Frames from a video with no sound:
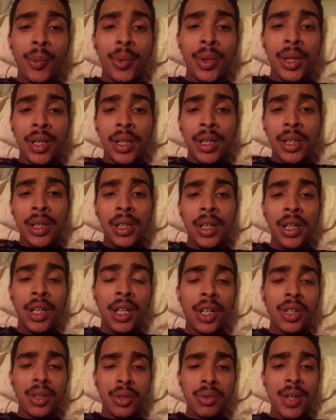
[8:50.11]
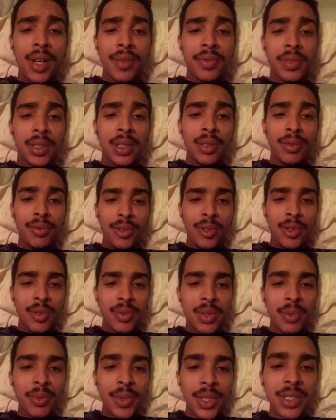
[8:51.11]
where you have to
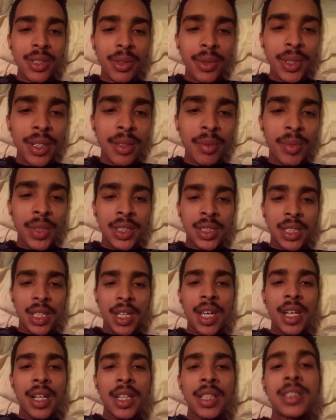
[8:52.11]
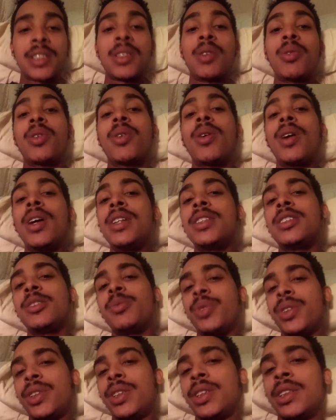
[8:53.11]
conform to what your enemies say. And it's so crazy
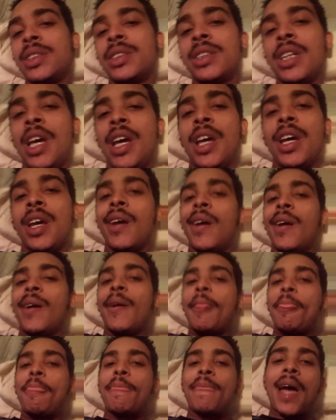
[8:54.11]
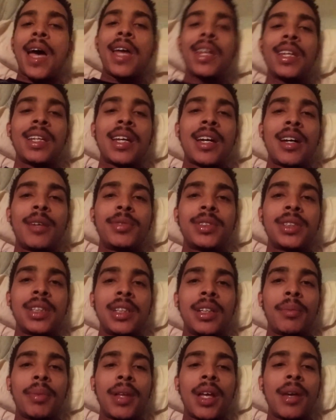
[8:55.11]
because
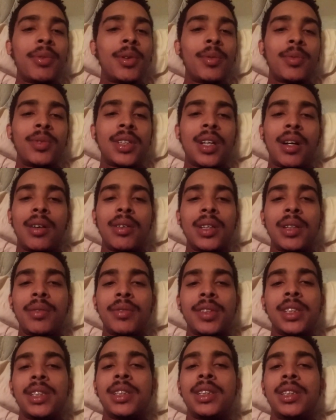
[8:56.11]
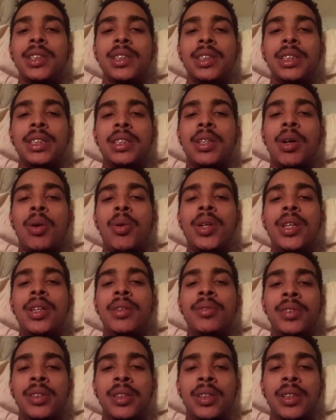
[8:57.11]
99% of black people don't
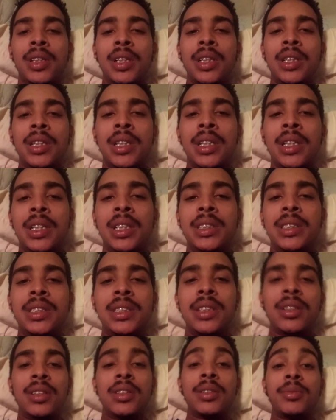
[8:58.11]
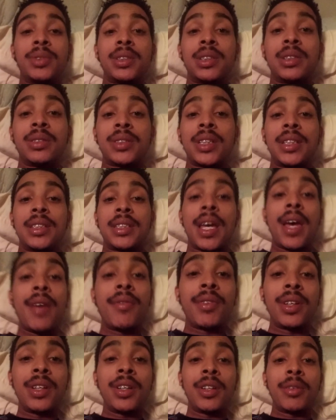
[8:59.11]
even consider themselves as
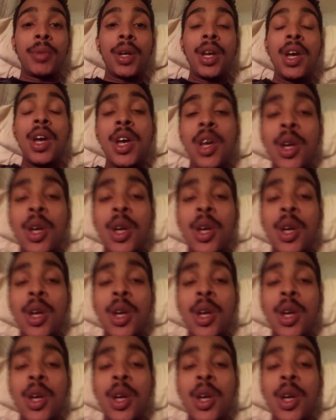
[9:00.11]
having an enemy.